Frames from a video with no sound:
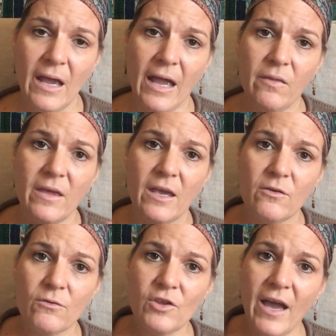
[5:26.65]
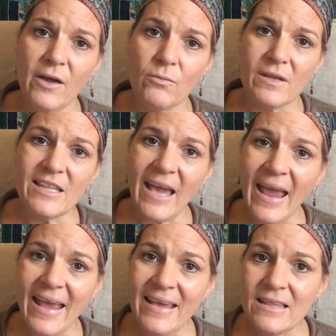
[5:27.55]
And the inner child
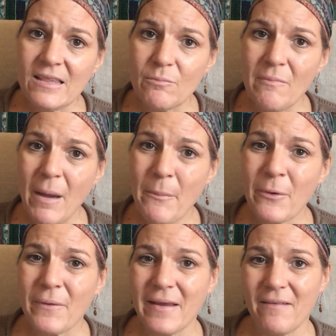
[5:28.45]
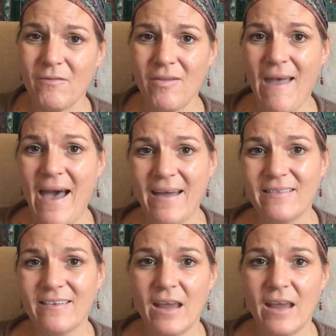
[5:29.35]
retains memory of that